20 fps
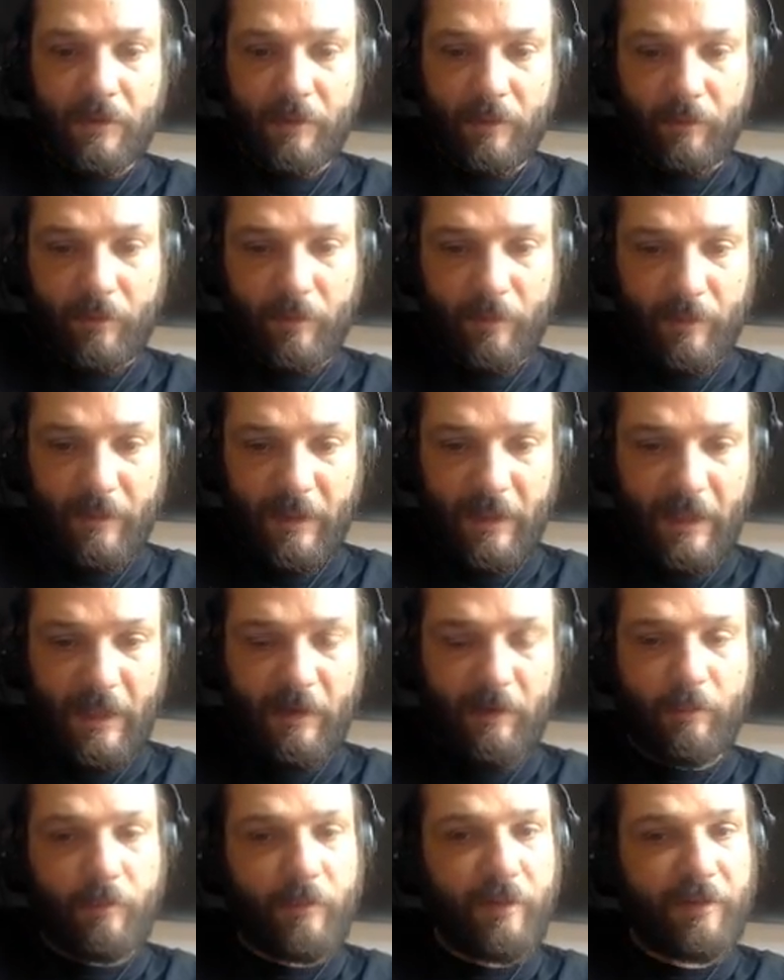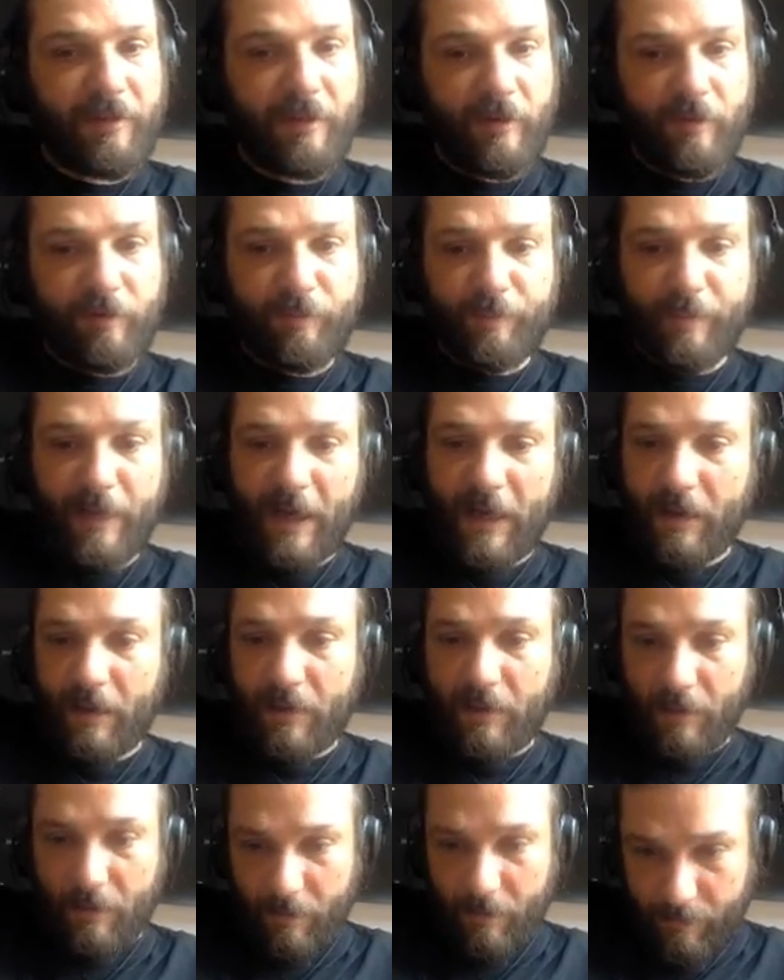Don't want to be hearing myself
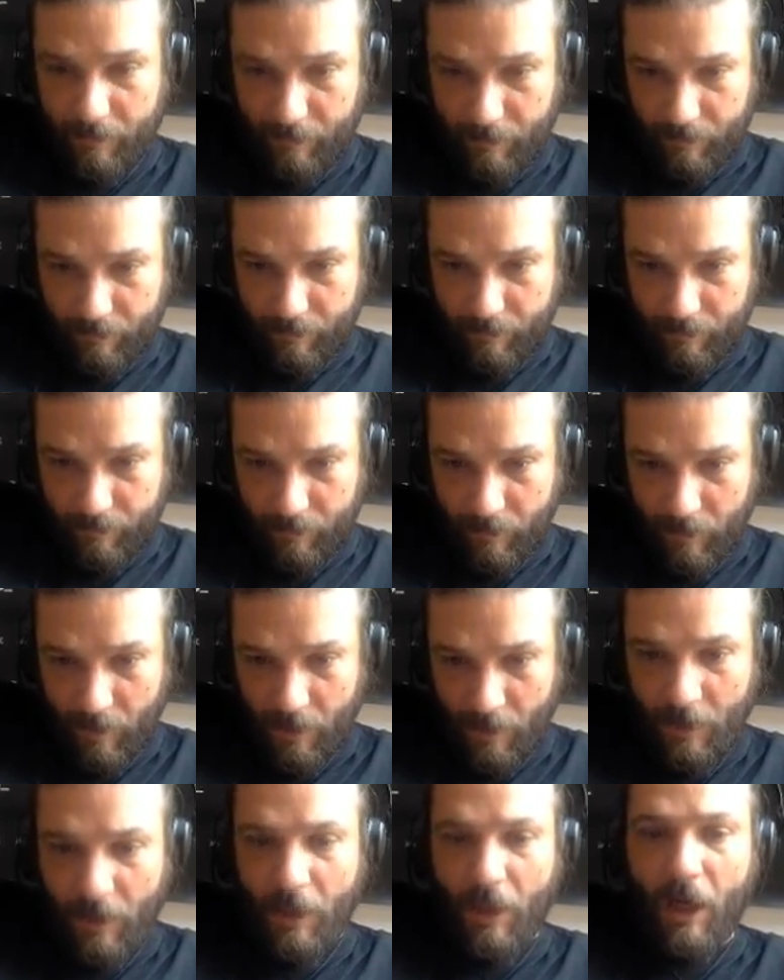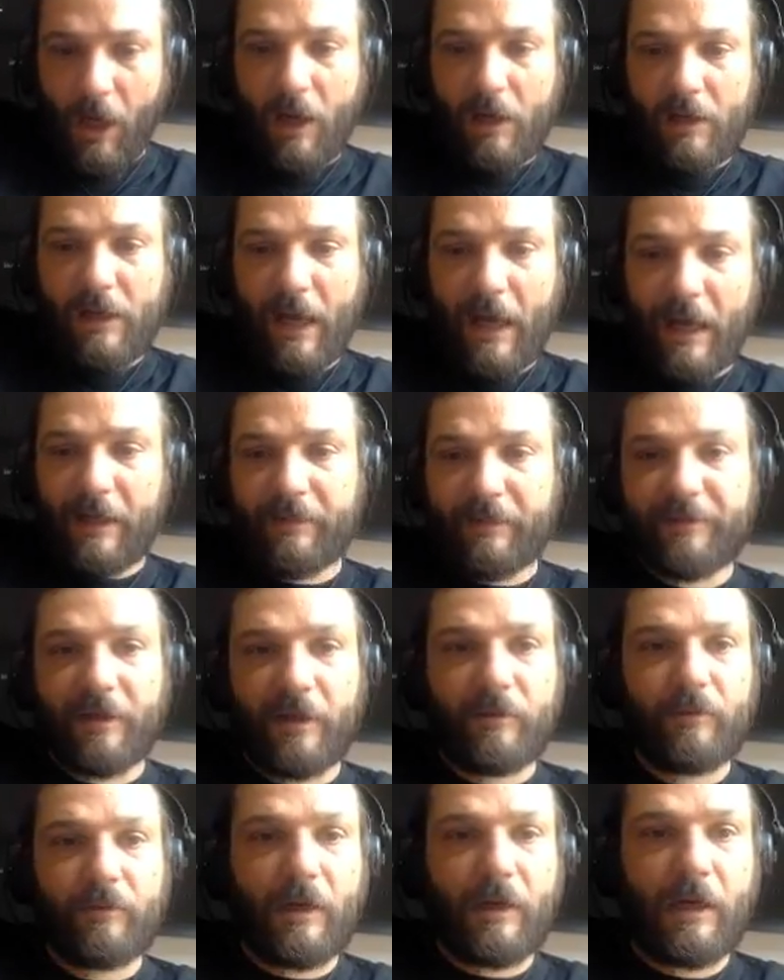back. Okay,
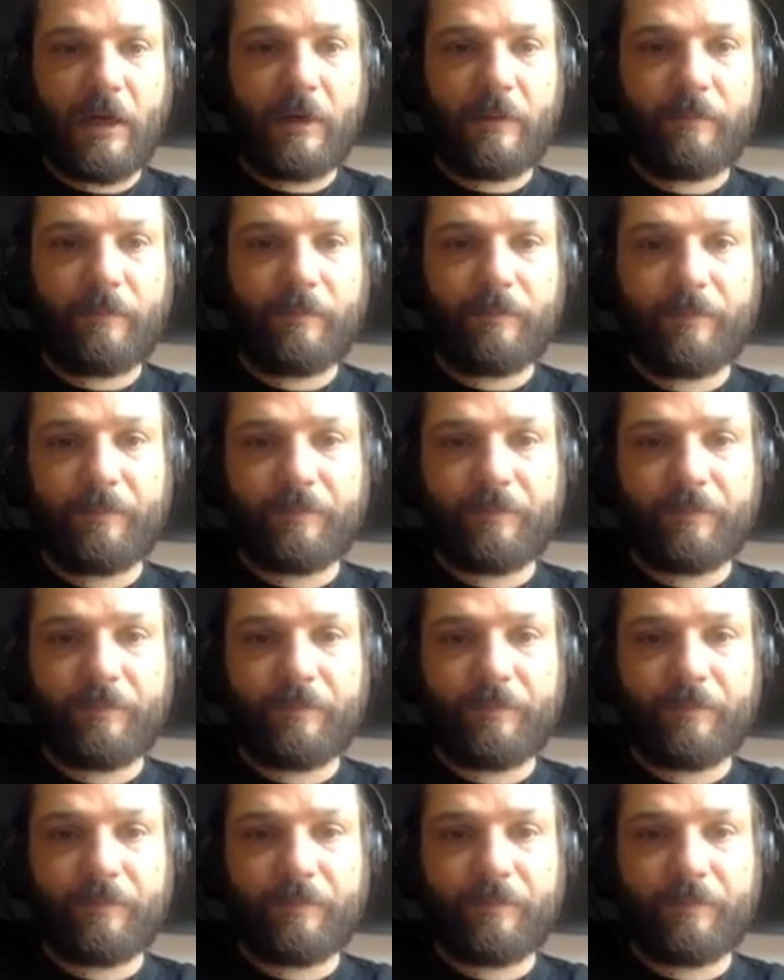so